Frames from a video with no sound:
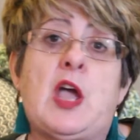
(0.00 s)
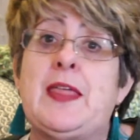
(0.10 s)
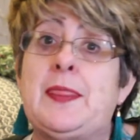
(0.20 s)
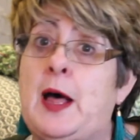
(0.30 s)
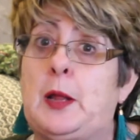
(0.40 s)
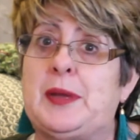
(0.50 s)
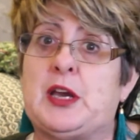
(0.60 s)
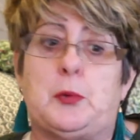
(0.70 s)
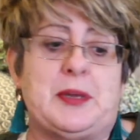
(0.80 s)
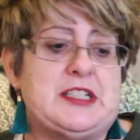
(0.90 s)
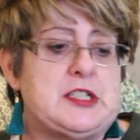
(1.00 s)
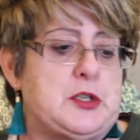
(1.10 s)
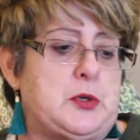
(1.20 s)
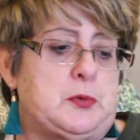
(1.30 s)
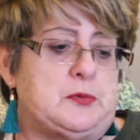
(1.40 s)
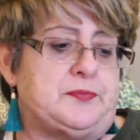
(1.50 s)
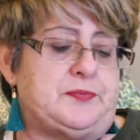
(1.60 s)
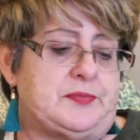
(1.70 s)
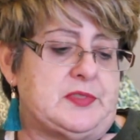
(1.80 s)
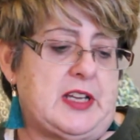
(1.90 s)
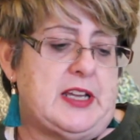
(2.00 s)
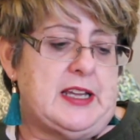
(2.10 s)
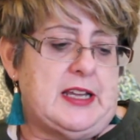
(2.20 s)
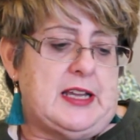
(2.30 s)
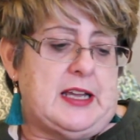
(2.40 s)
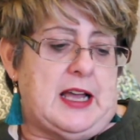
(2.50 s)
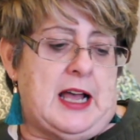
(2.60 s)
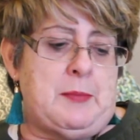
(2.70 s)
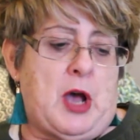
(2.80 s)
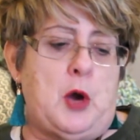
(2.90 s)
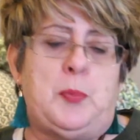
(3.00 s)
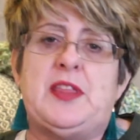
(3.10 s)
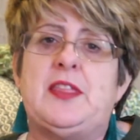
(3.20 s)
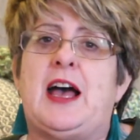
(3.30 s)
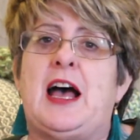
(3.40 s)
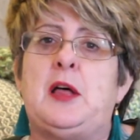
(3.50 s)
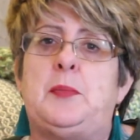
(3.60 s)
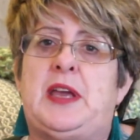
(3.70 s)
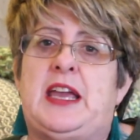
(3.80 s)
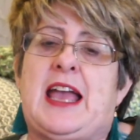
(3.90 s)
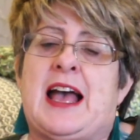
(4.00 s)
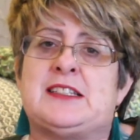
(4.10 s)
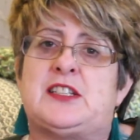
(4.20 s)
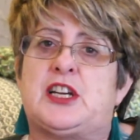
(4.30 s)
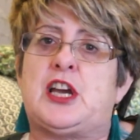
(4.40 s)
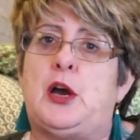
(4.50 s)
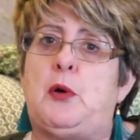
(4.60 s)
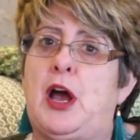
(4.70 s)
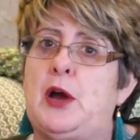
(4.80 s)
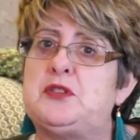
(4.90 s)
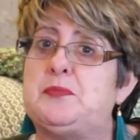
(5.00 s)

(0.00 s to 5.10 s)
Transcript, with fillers: That'll be coming soon. I'm hoping that I'll be asked to co-host